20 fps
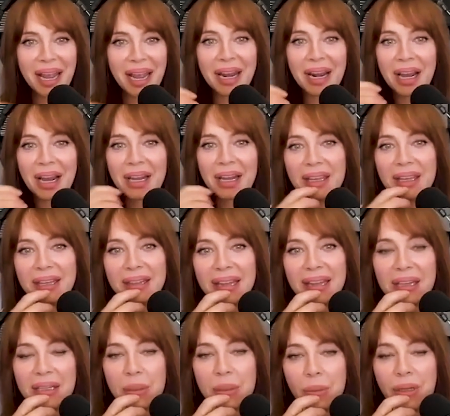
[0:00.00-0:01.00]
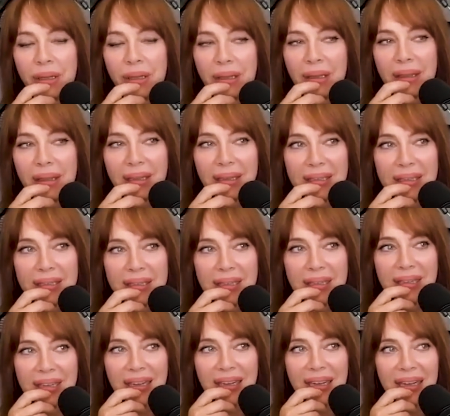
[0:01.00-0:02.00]
And I think that's one of the things
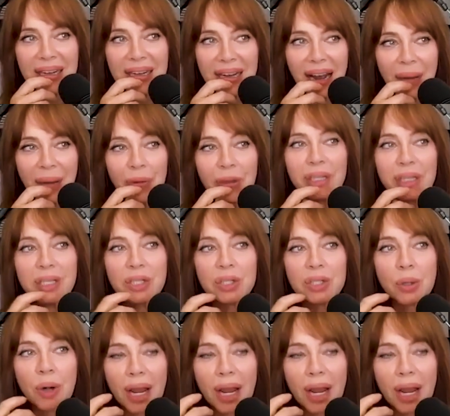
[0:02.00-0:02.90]
that I really